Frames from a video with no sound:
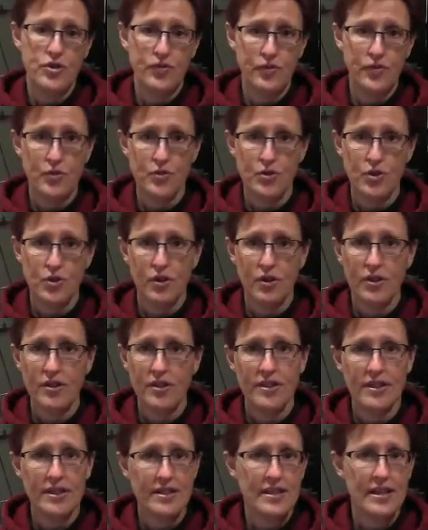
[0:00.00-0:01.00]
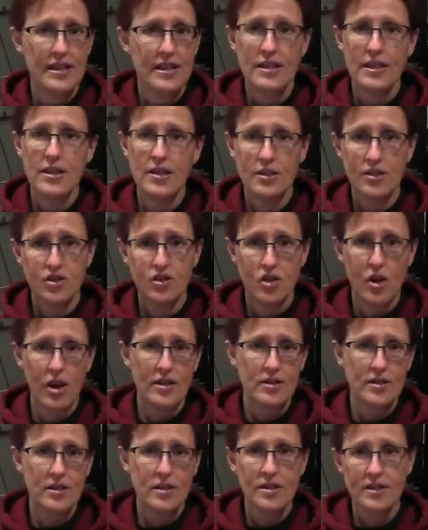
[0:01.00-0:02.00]
diffuser. This isn't
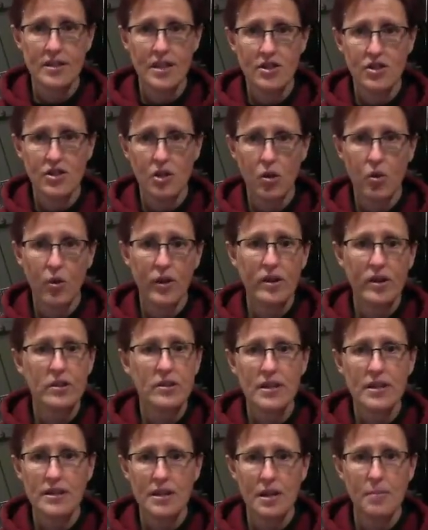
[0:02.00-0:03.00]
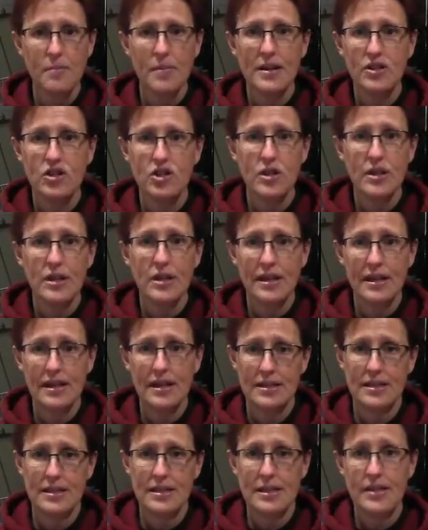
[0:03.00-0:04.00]
just essential oils. As I mentioned, it
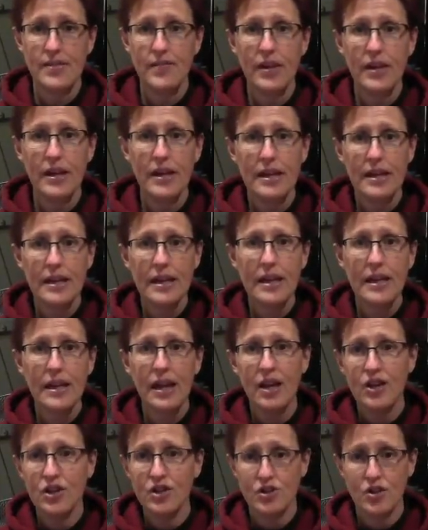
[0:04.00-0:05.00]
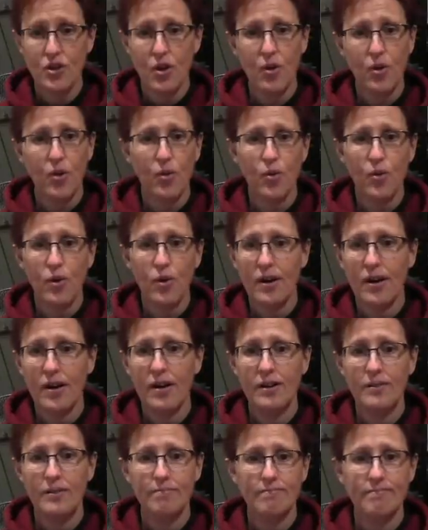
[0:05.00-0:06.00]
has stevia in it. So
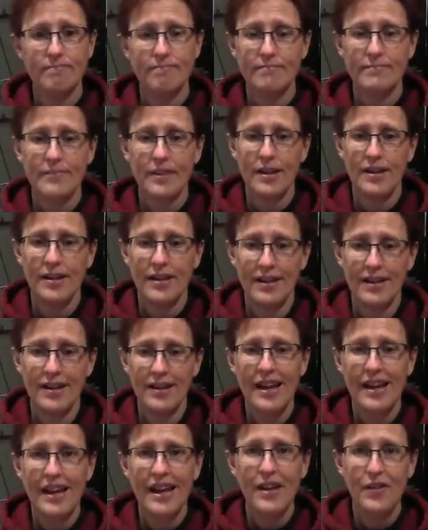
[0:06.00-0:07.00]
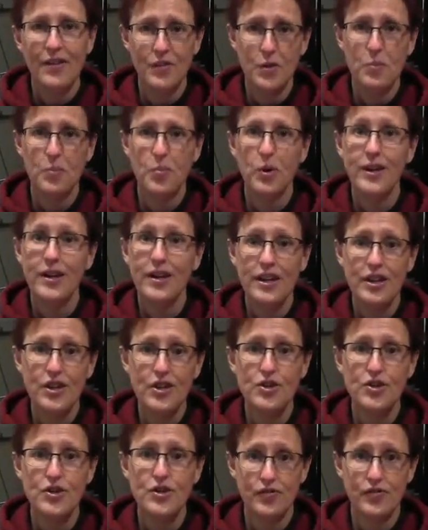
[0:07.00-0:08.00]
if you put it in
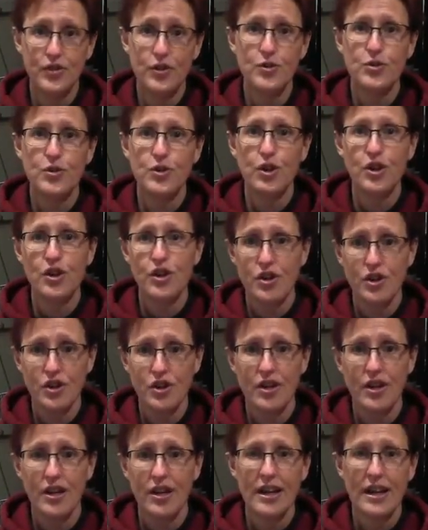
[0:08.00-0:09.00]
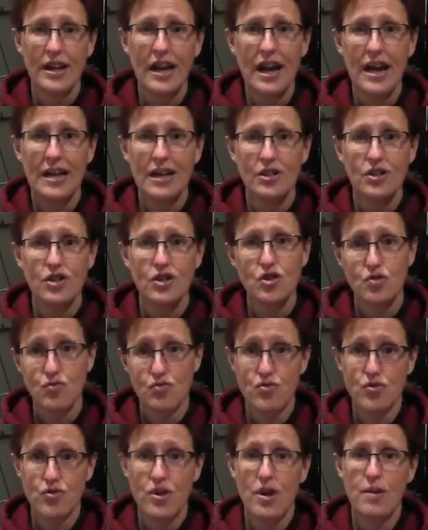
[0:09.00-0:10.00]
your diffuser, you're going to kind of
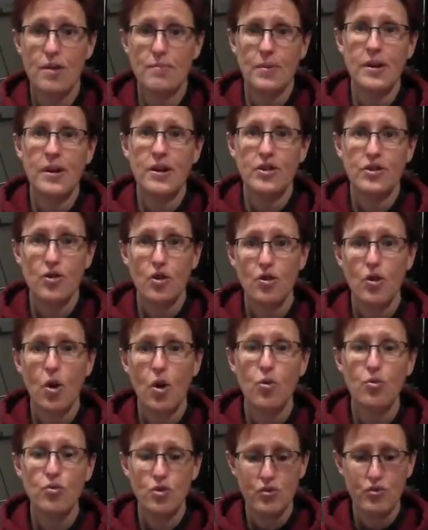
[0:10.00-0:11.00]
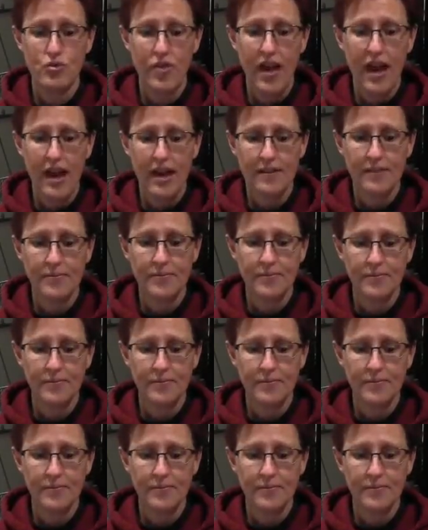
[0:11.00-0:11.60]
screw it up. So don't do that.